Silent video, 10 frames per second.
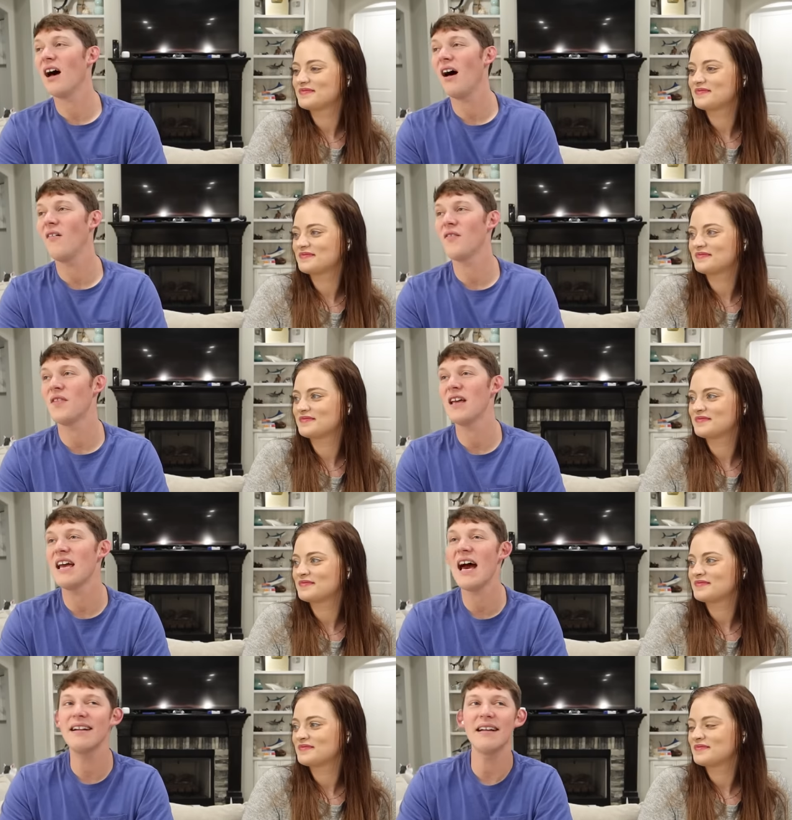Speaker 1: of
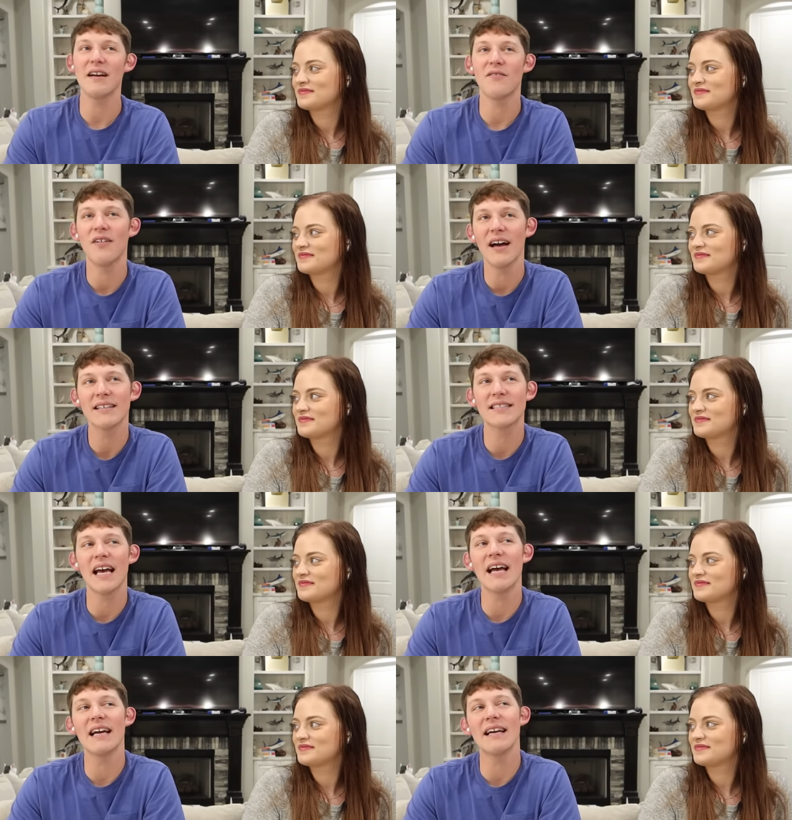the editing effects
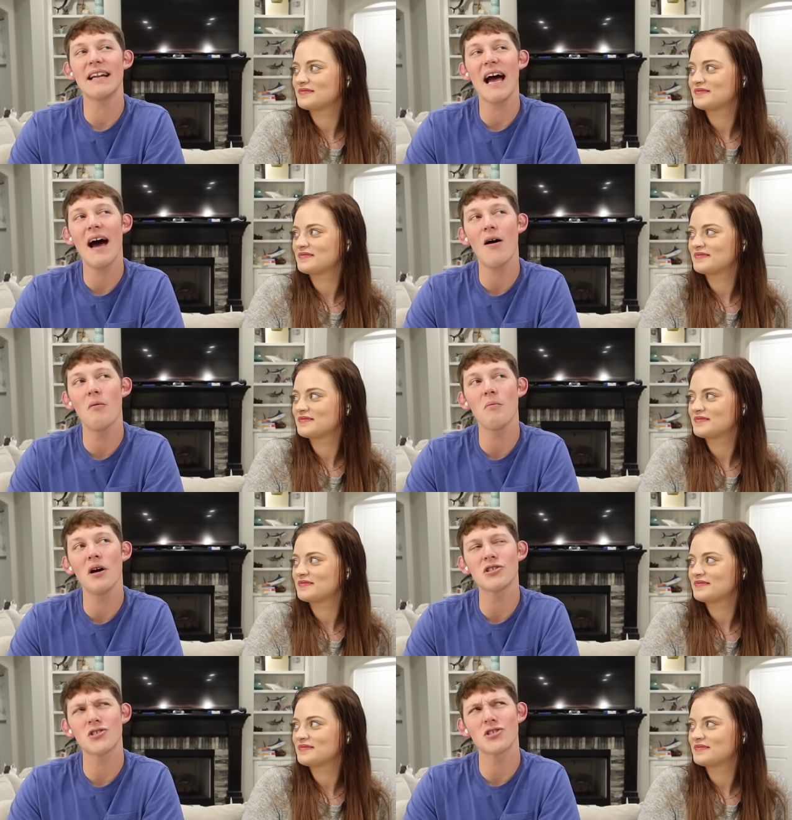and how
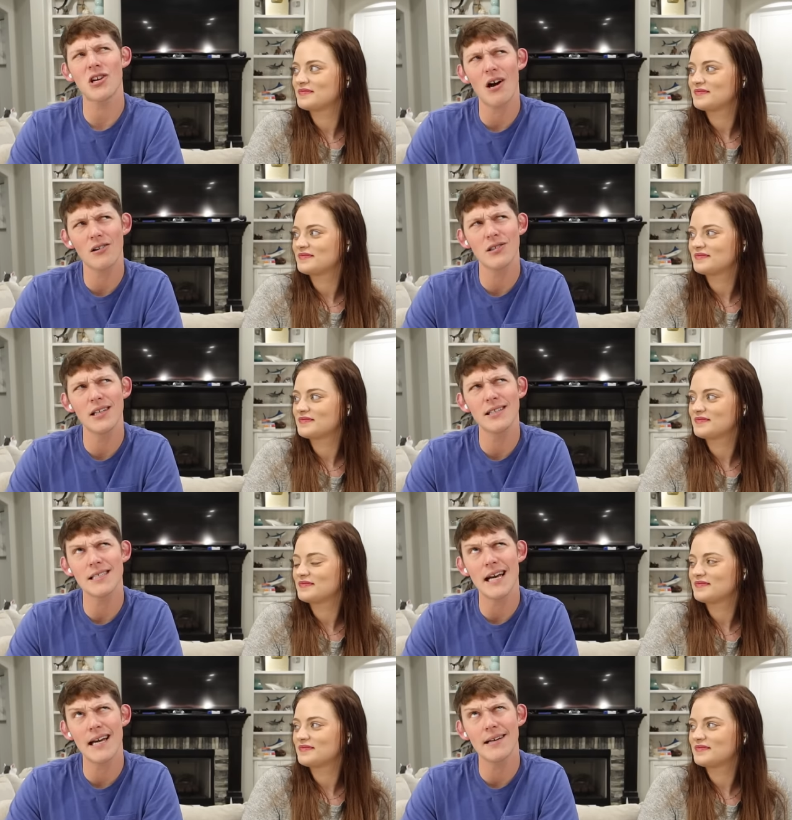much chocolate
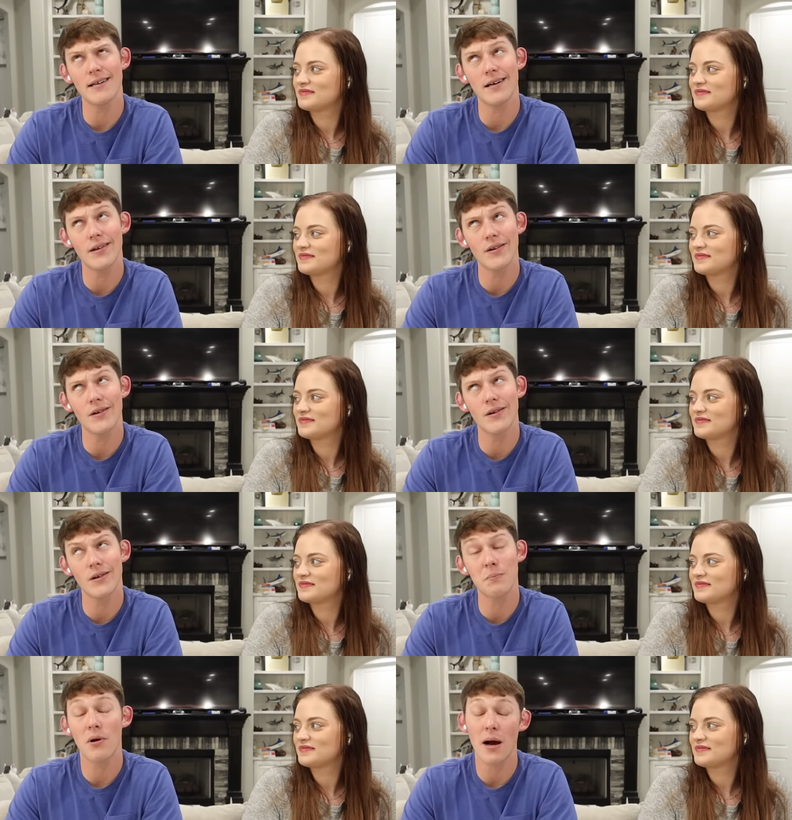and
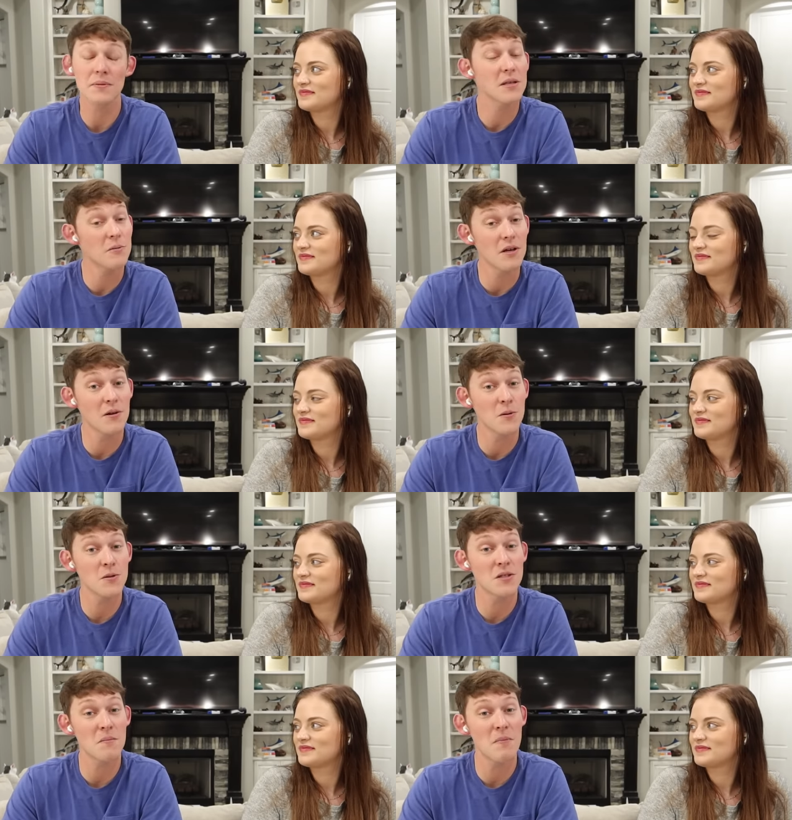other props that we
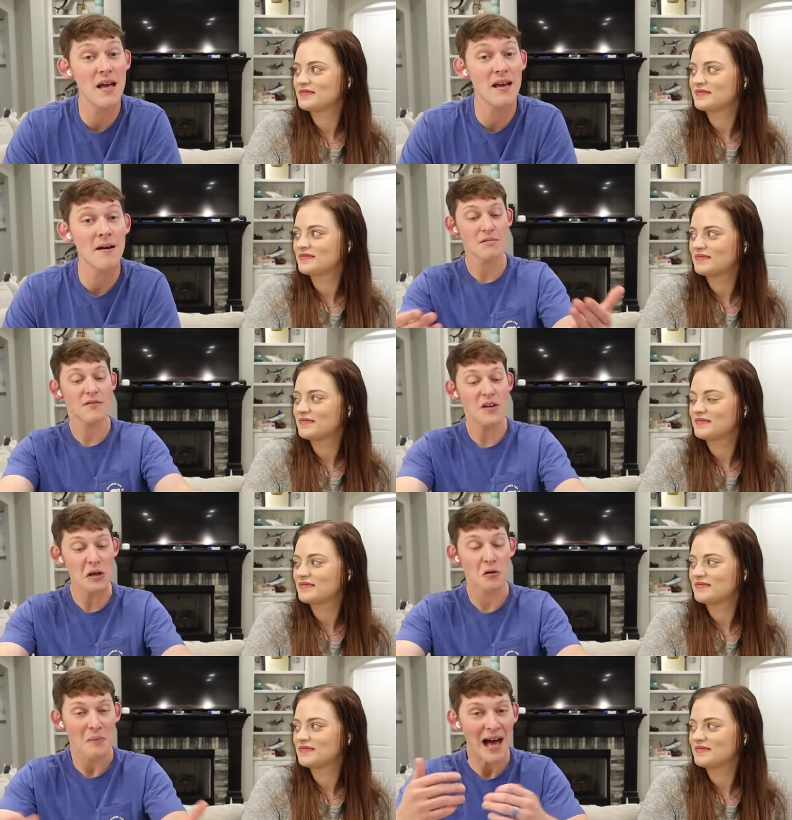use to make the
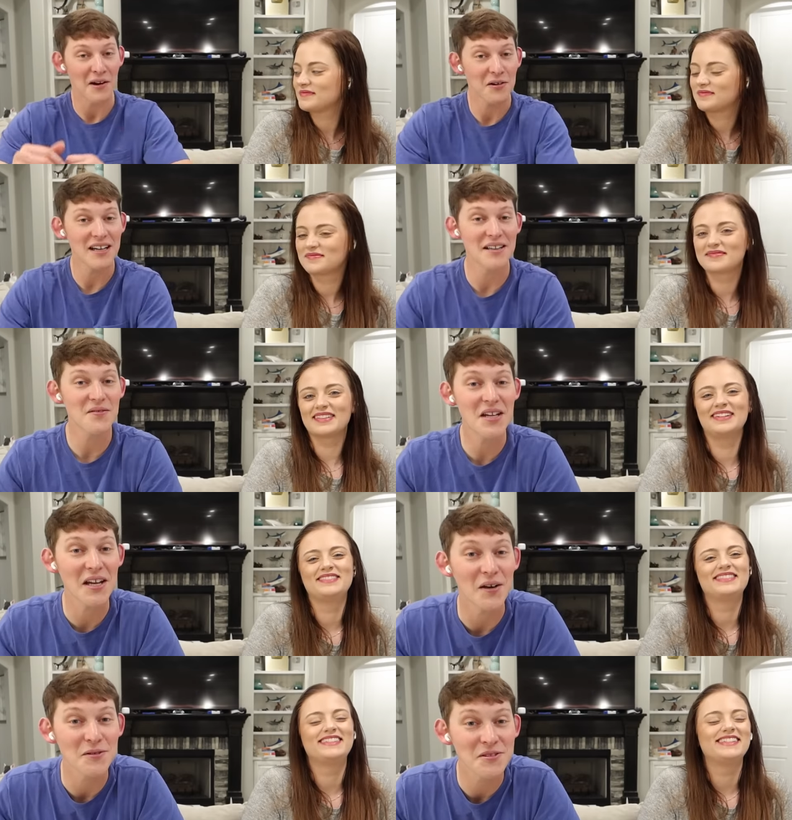fecal matter in the
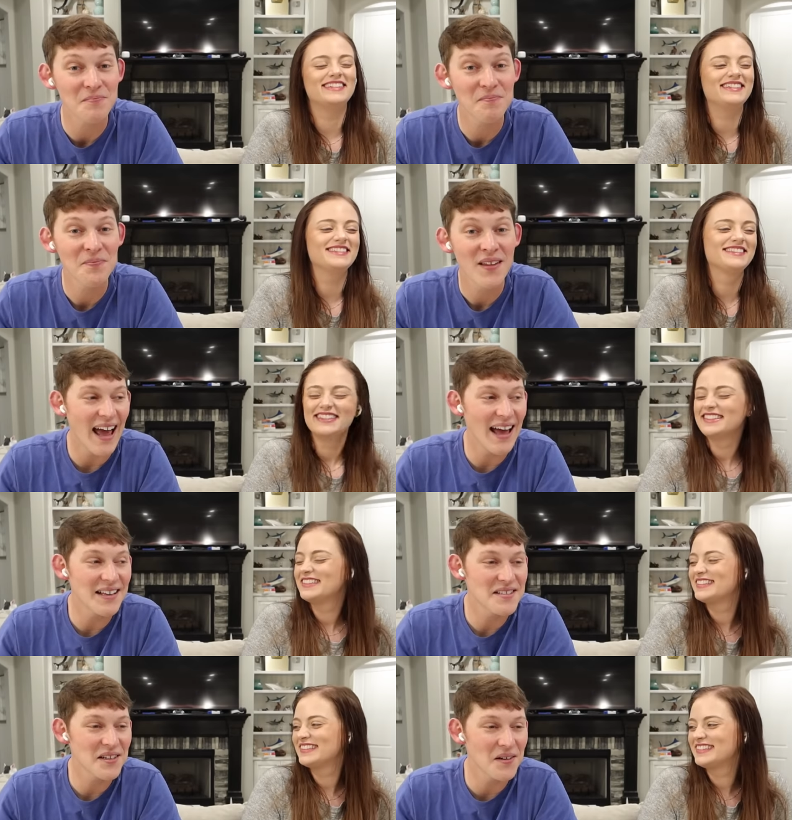videos.
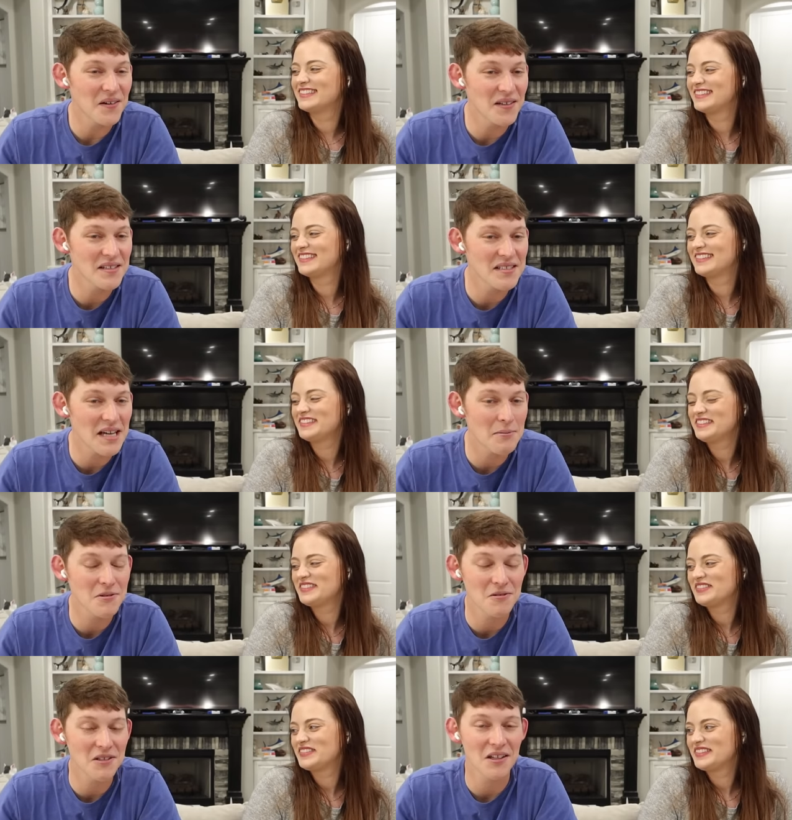And so this is
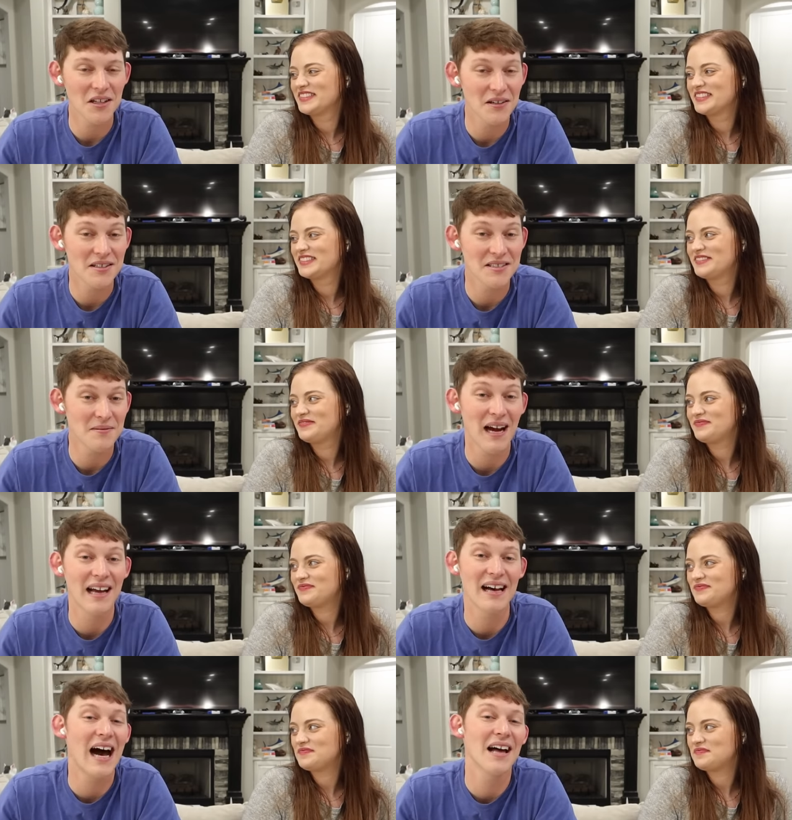absolutely hilarious to me.
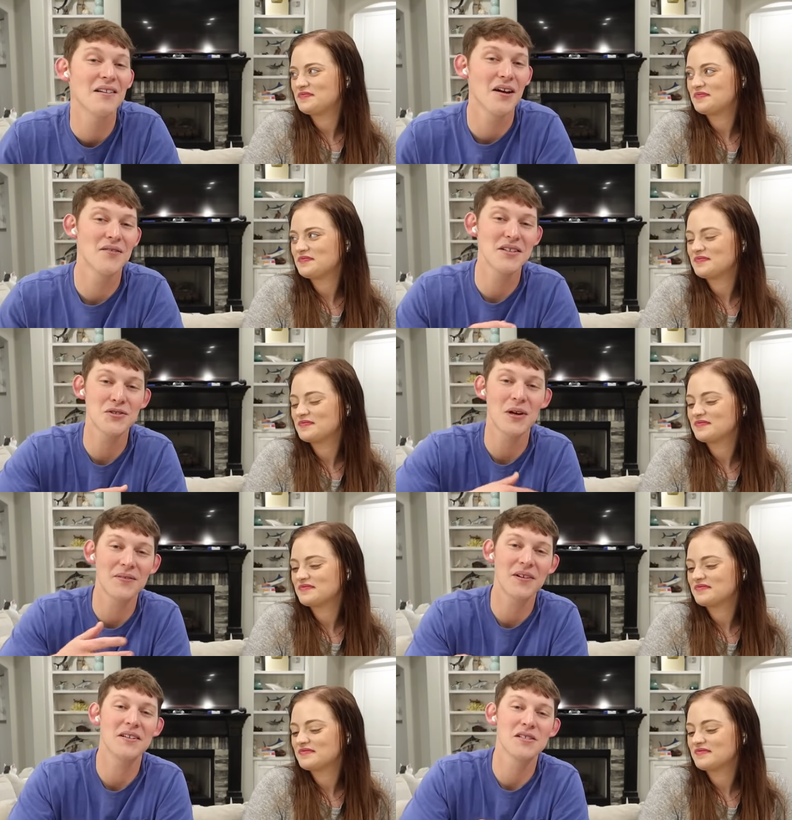I, I love these Shrek
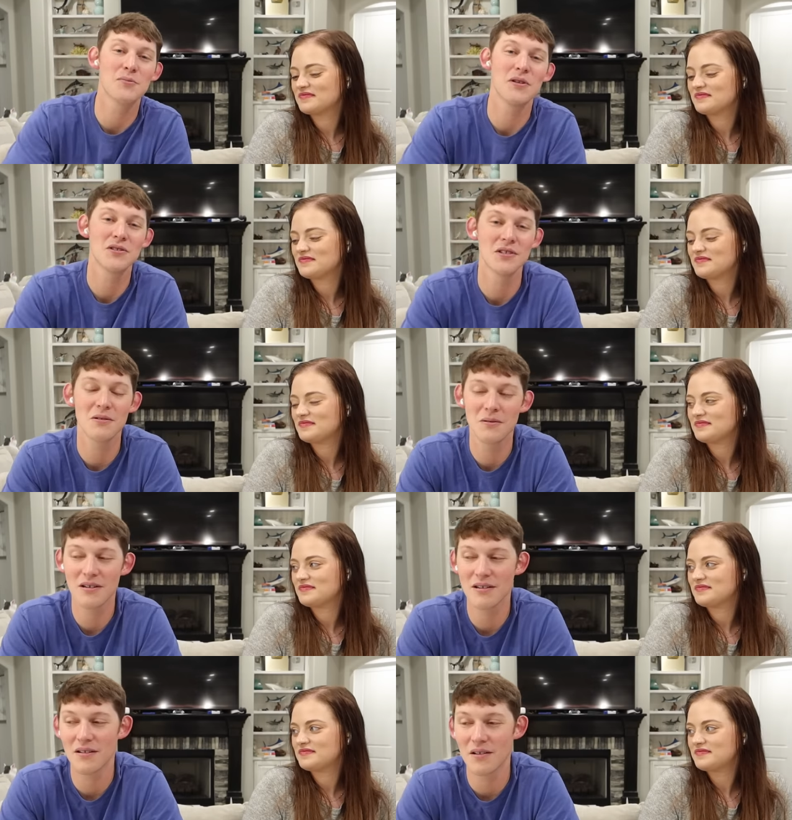videos, especially where